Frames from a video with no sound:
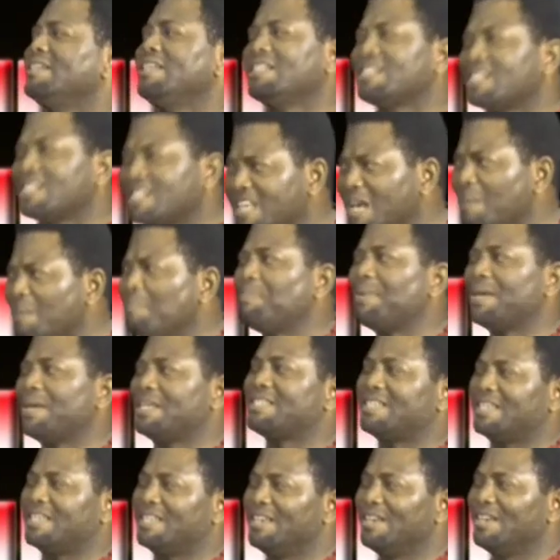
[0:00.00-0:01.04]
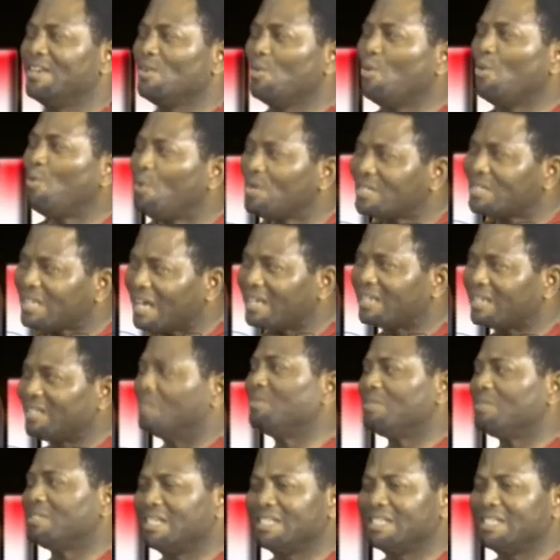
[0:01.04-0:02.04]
same person who was accusing